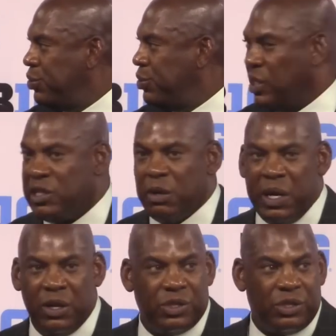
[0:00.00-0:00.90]
That's
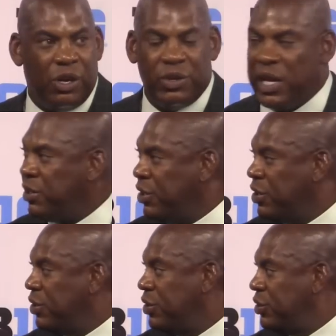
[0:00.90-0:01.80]
everybody else's goal out here.
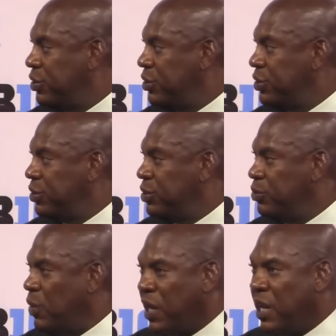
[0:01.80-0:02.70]

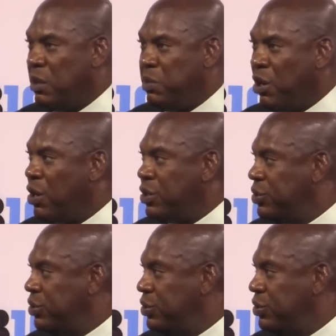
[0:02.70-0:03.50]
Why can't it be ours?